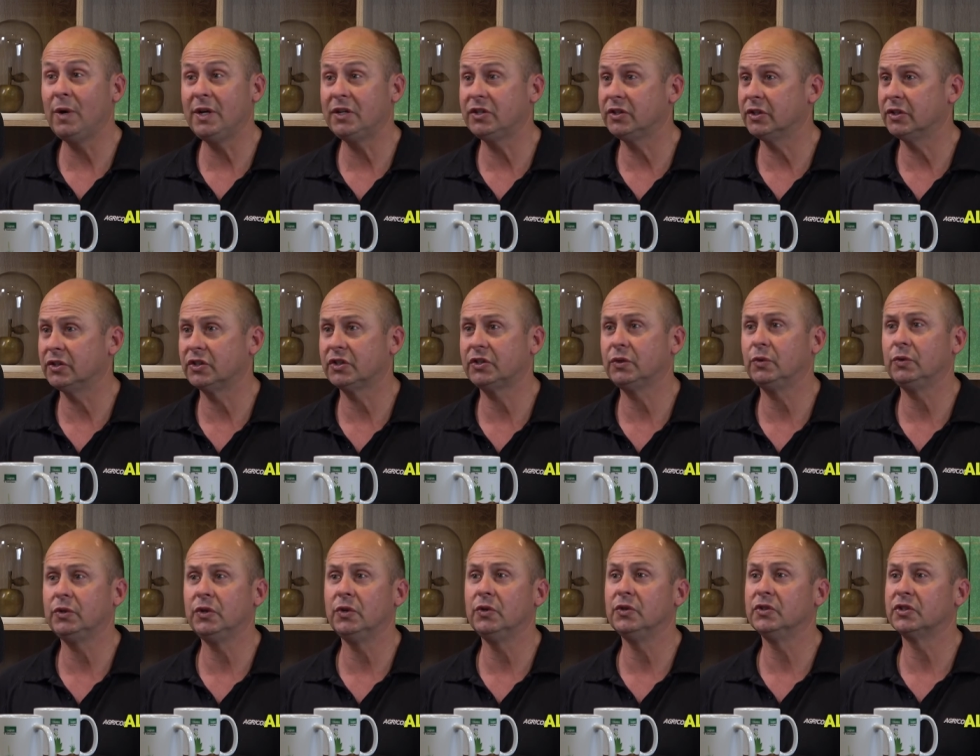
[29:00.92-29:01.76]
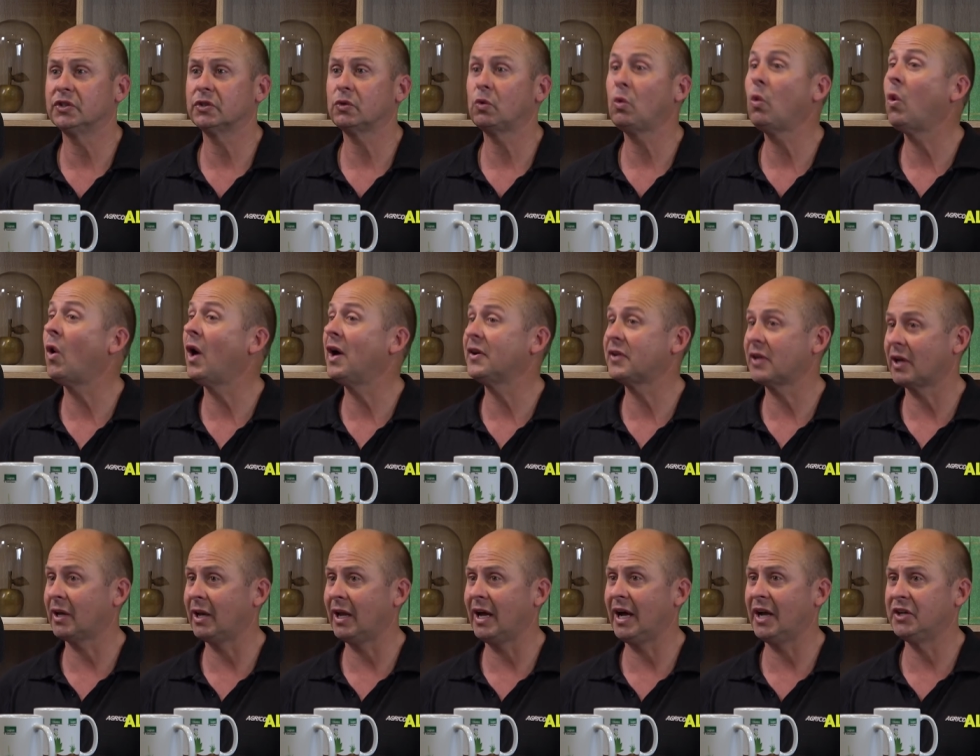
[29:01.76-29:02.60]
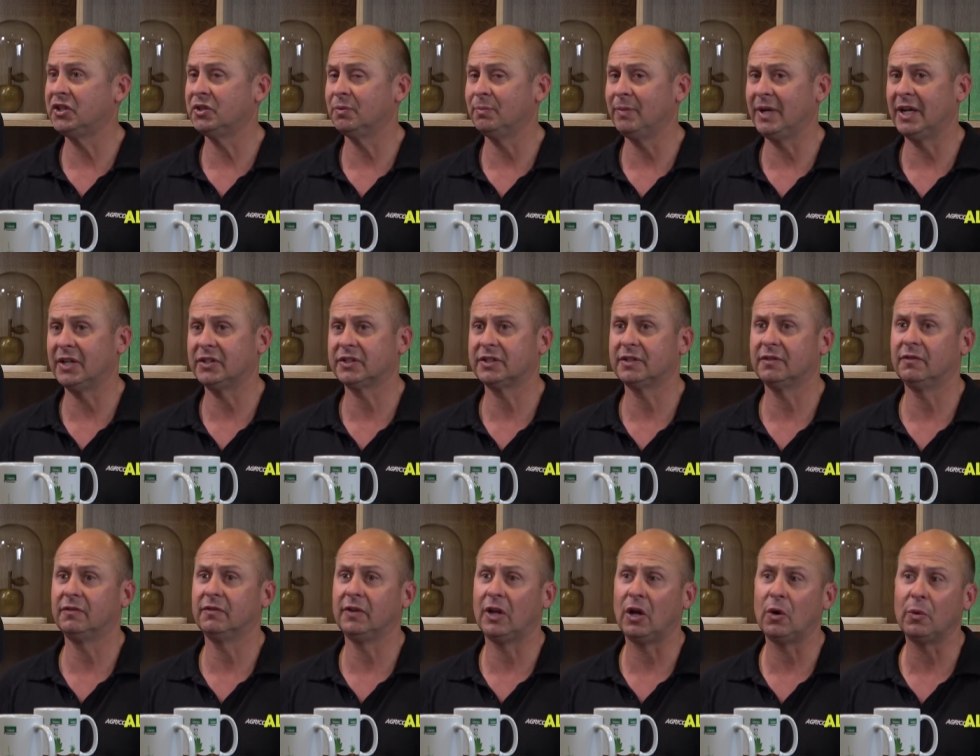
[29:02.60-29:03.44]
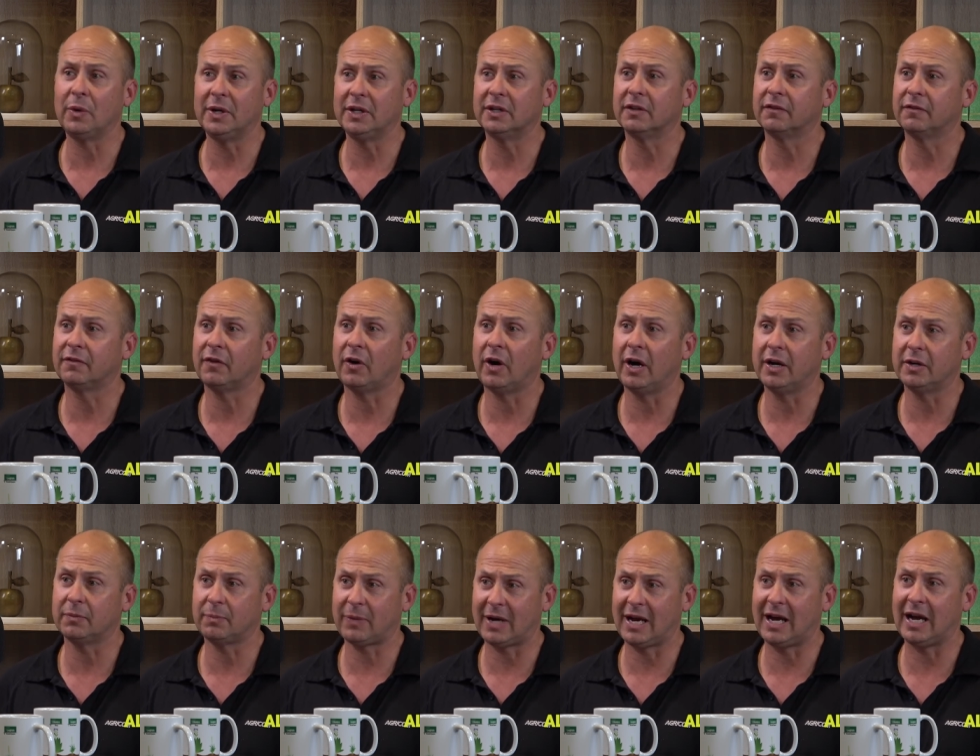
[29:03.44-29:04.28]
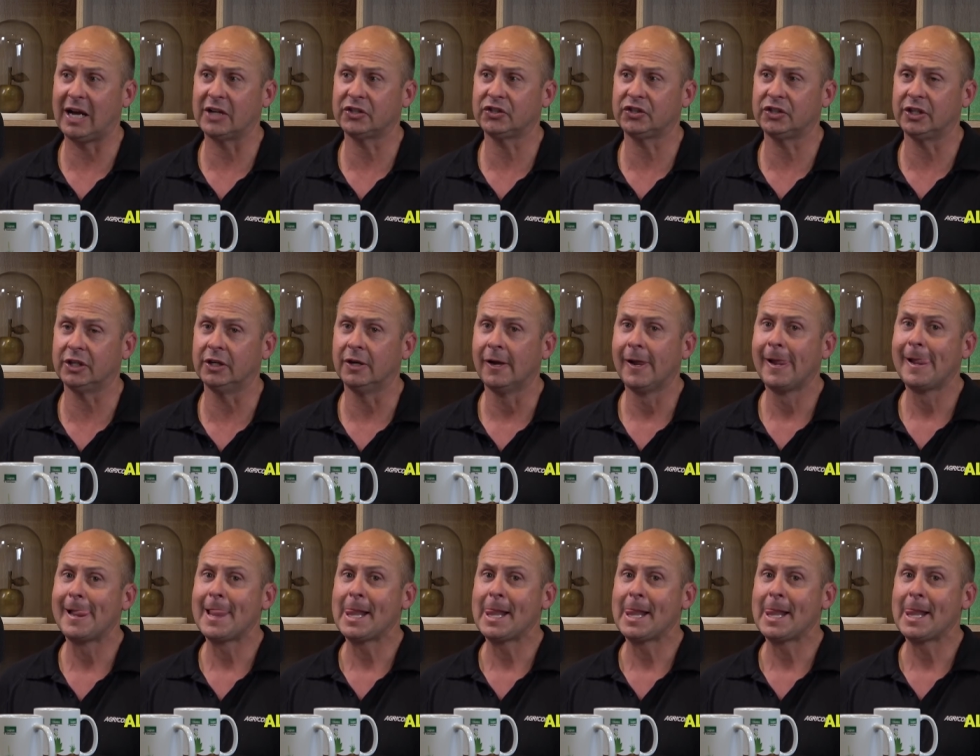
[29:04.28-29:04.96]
question, still use quite a large amounts of low endophyte pasture.